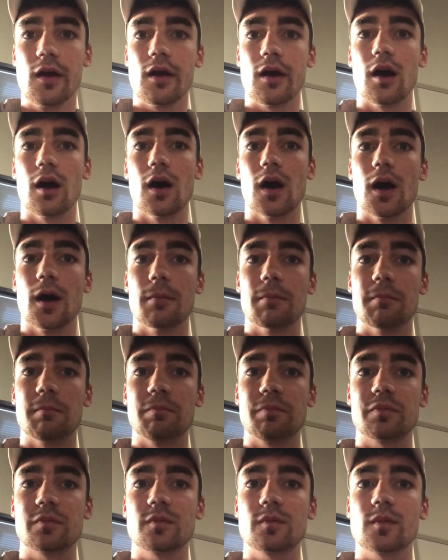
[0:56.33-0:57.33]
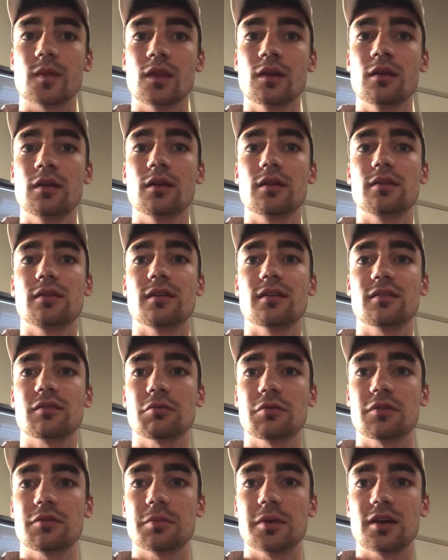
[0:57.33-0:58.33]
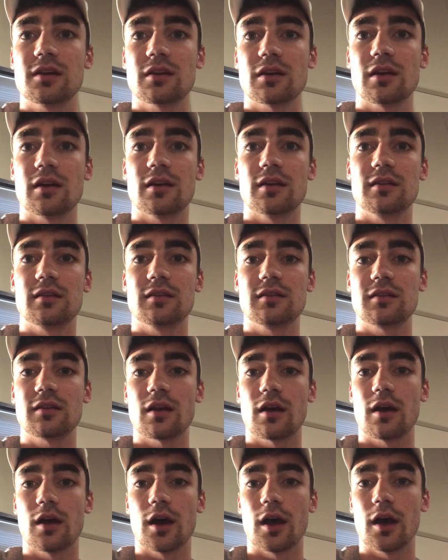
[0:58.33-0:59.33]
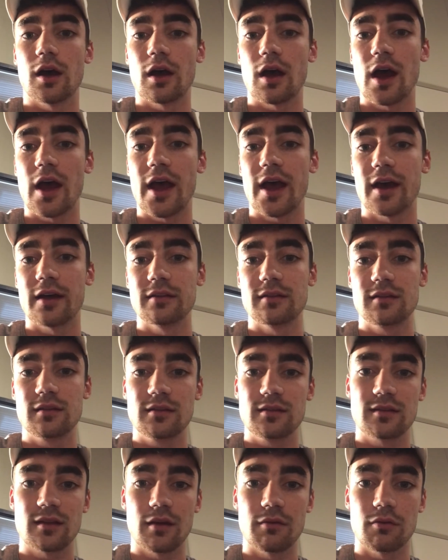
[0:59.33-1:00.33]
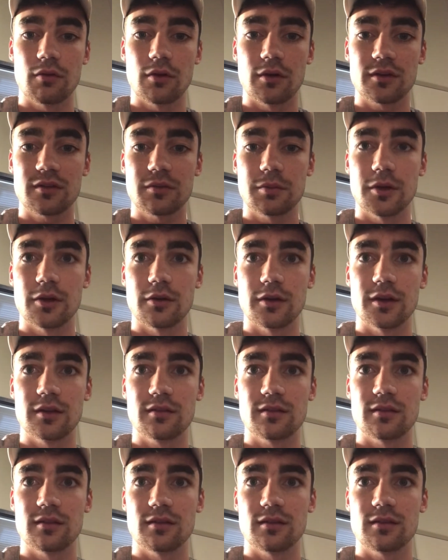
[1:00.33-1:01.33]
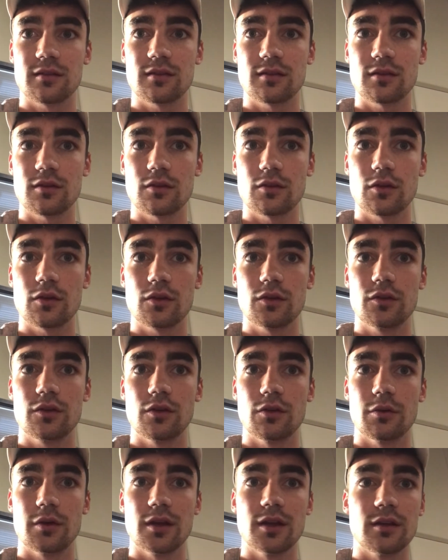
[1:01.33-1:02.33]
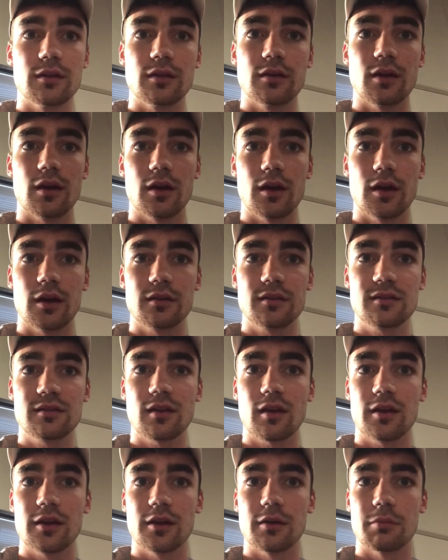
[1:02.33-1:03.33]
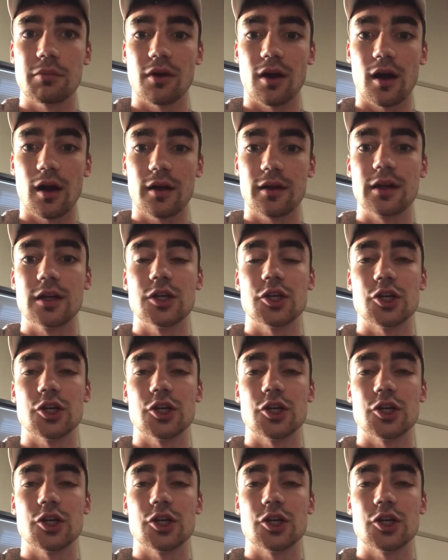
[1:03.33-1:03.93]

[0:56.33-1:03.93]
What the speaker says: Um, this was because I had several experiences doing study abroad in